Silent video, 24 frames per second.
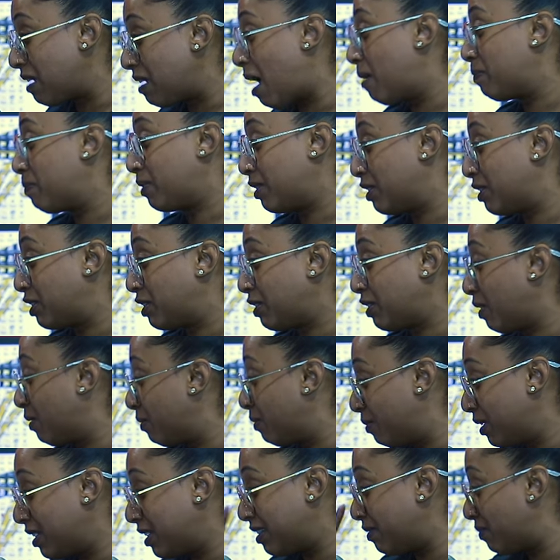numbers. Oh, so oh,
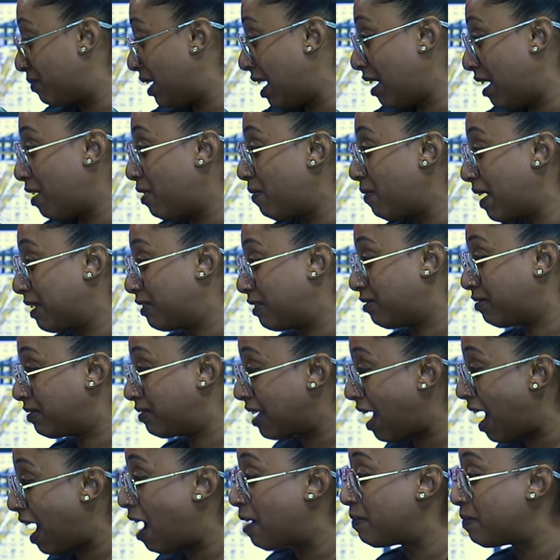yeah. we just we ain't gonna waste no
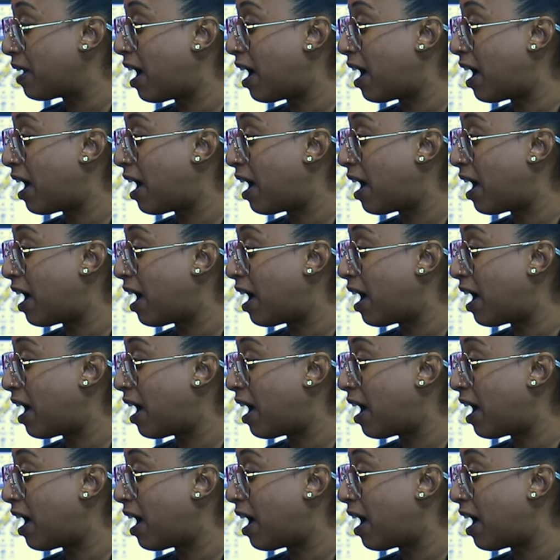time.